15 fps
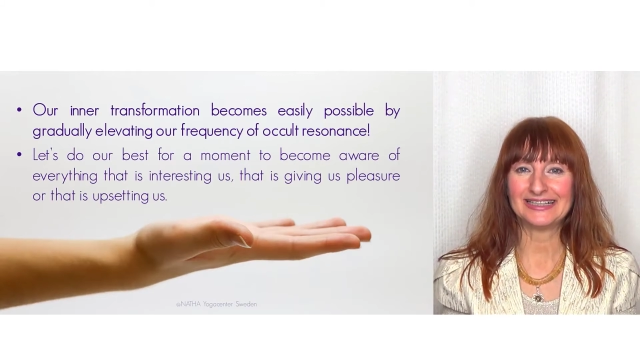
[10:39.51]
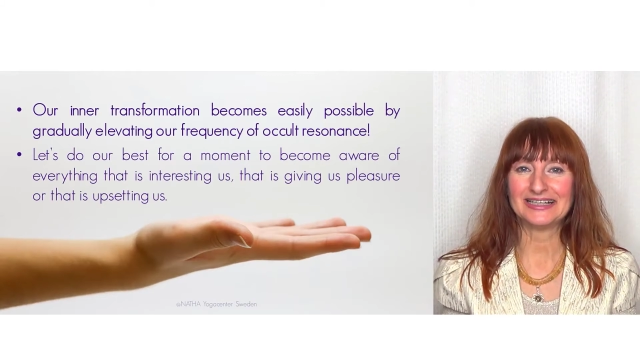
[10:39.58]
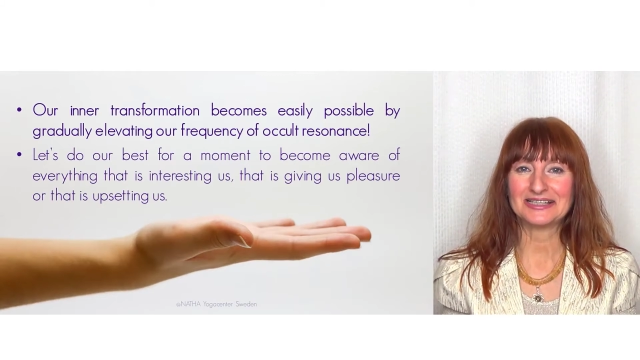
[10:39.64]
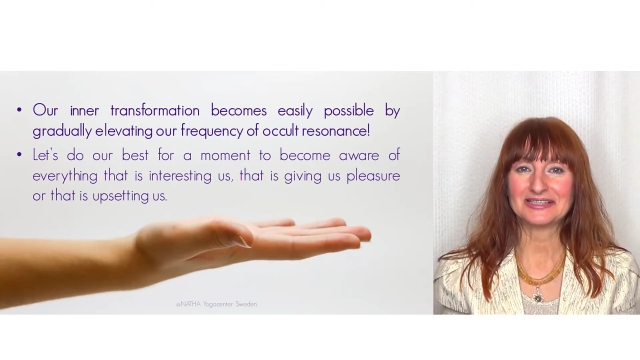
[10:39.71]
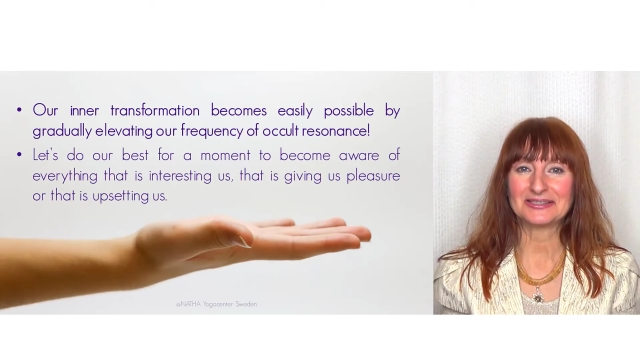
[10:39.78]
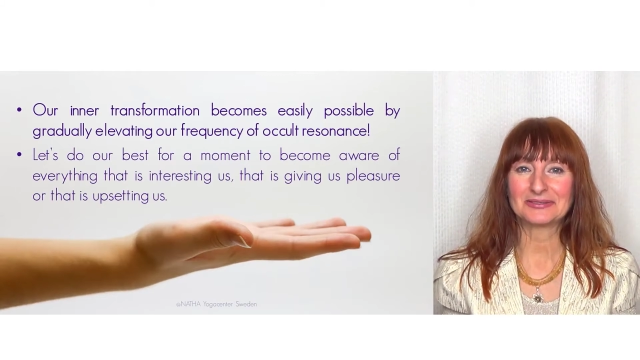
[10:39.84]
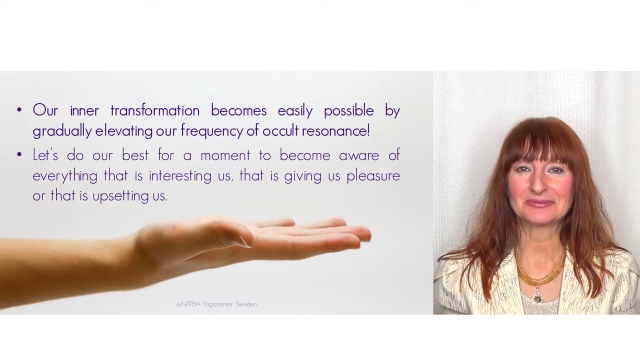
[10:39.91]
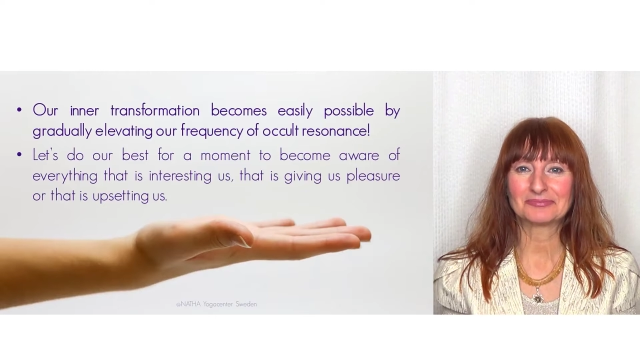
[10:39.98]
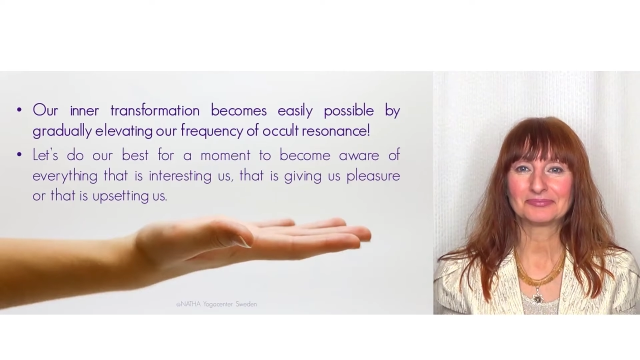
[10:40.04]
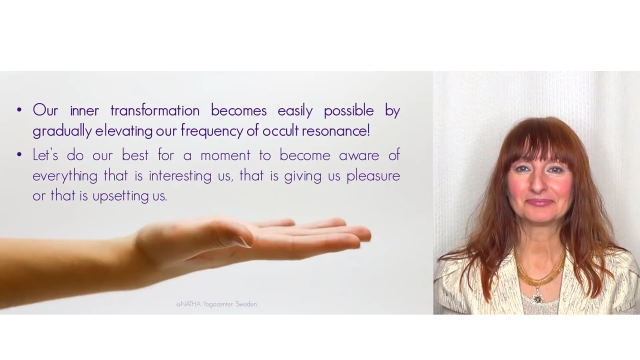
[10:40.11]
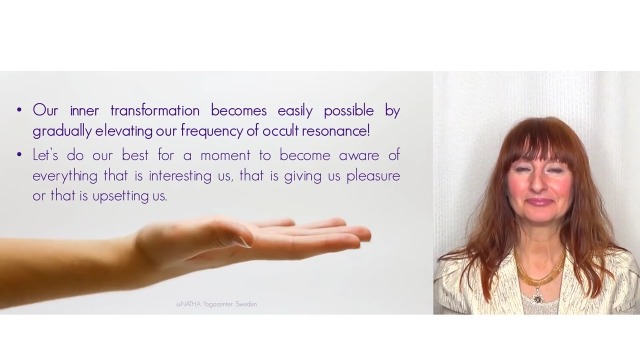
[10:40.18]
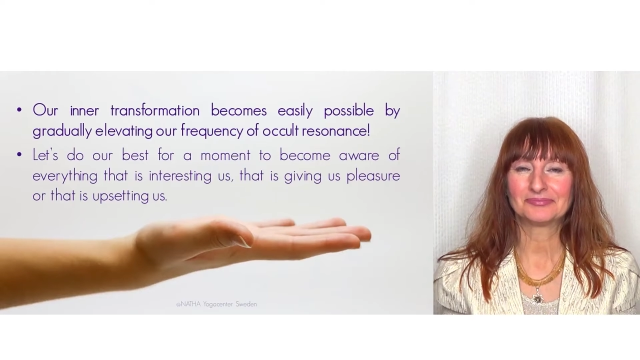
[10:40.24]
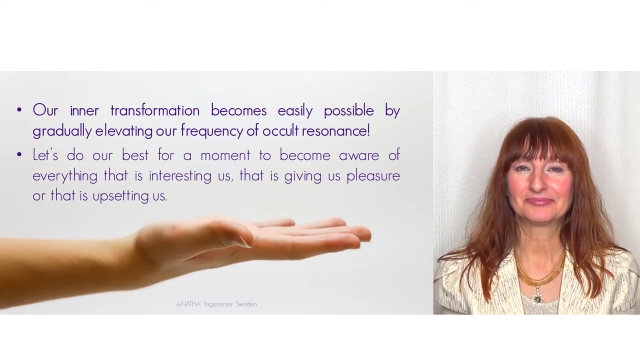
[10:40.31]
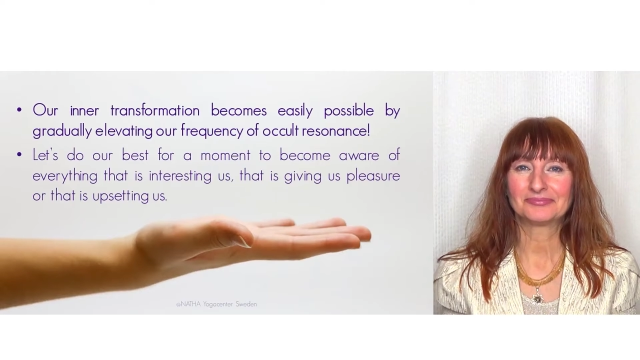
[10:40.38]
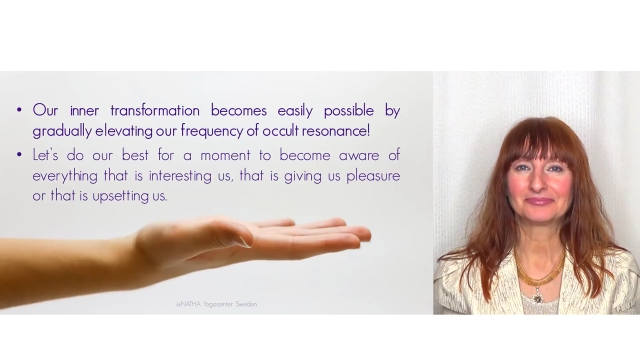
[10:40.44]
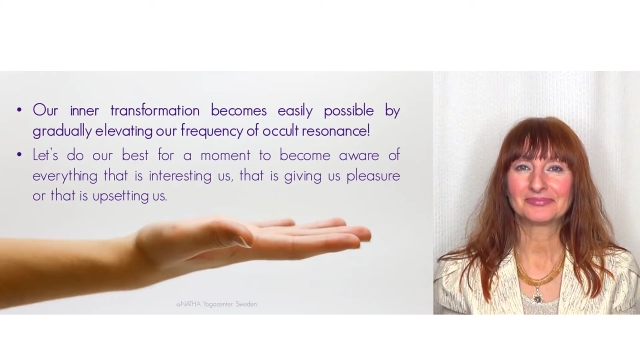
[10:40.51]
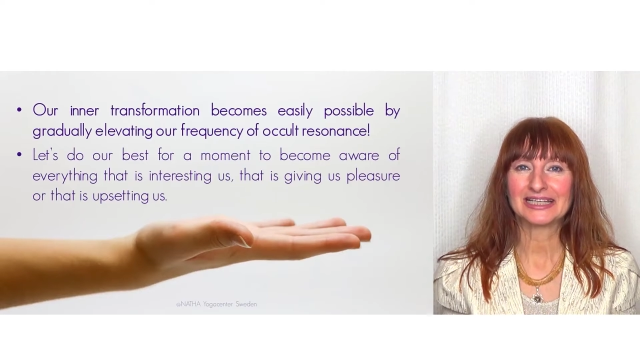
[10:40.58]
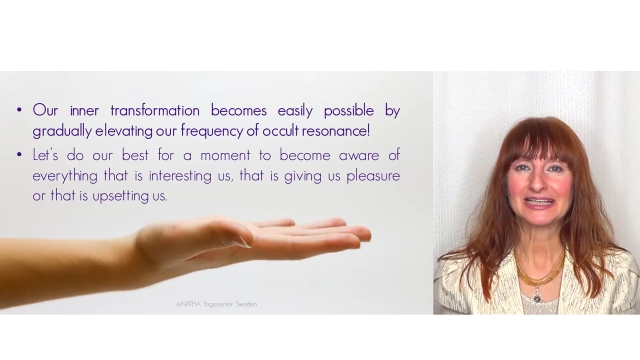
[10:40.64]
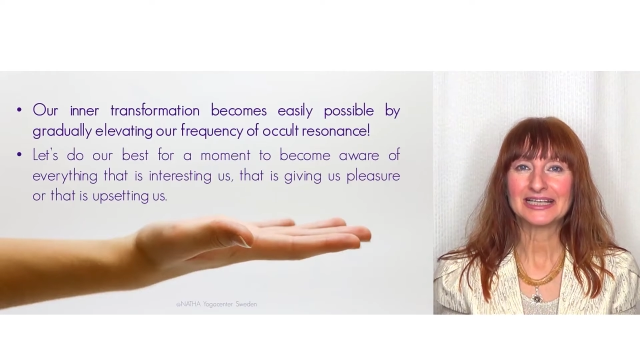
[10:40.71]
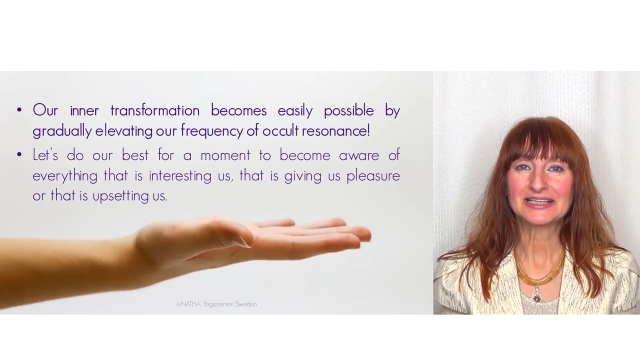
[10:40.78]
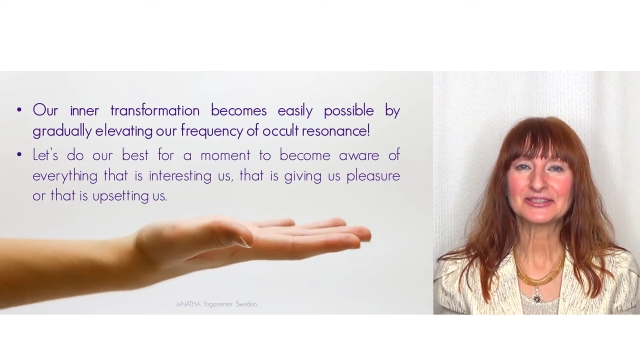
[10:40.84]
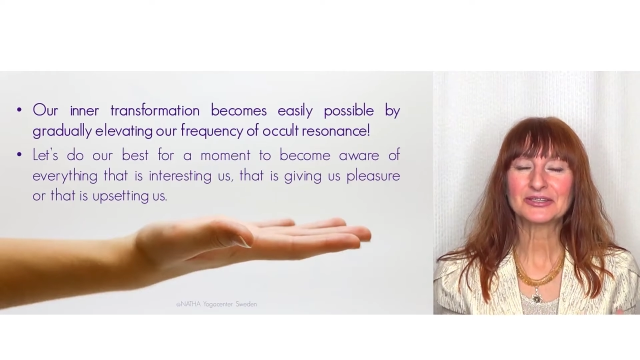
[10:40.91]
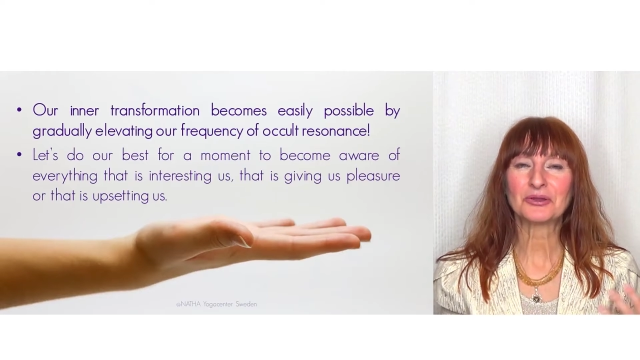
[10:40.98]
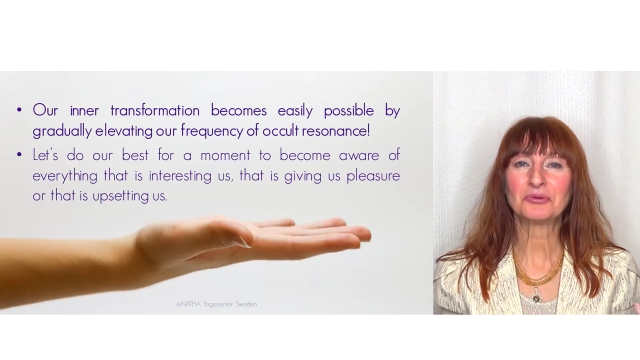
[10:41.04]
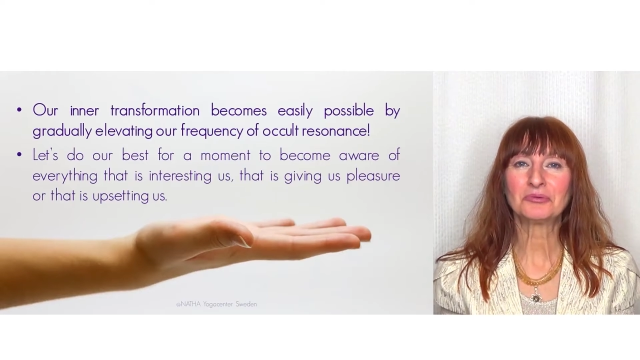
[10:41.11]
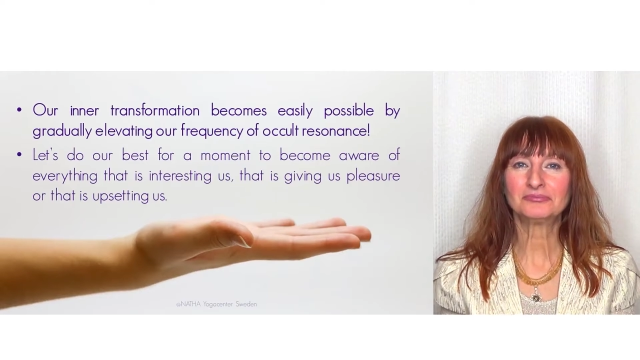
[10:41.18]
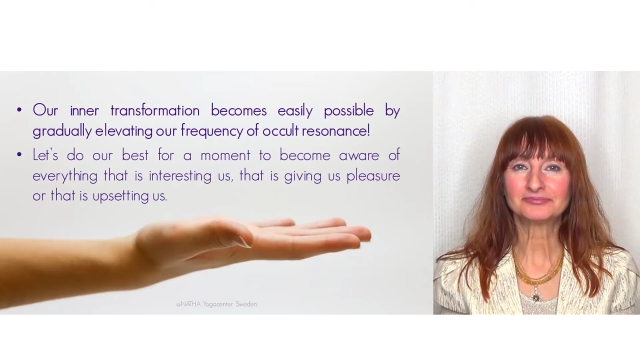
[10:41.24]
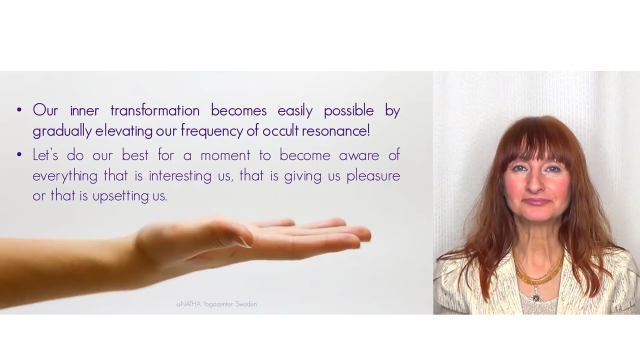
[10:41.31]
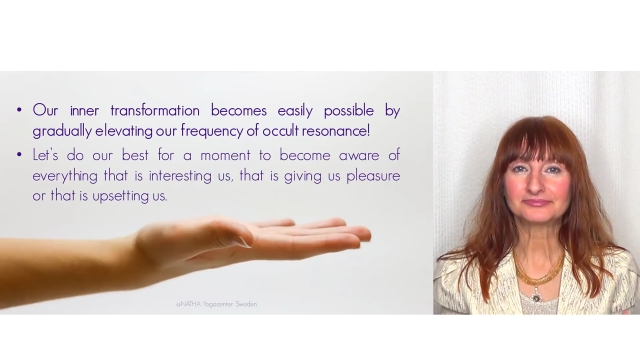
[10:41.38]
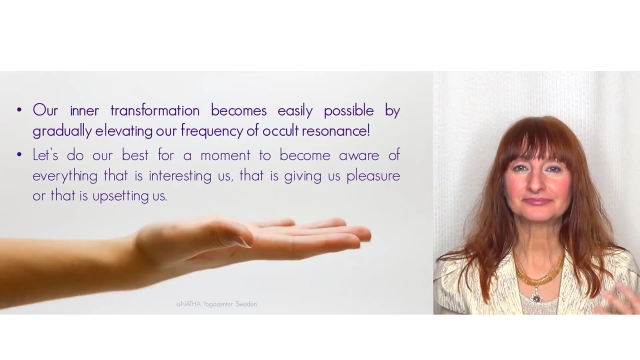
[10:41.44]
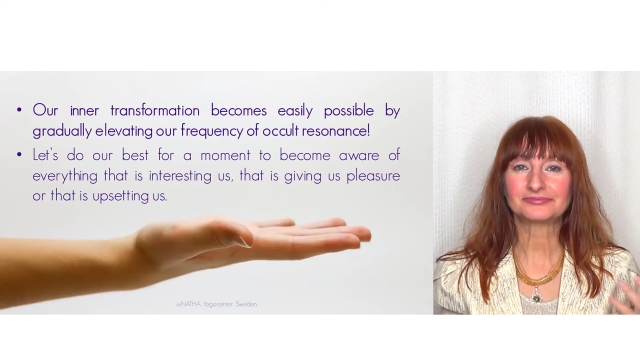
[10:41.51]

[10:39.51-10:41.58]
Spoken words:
us. So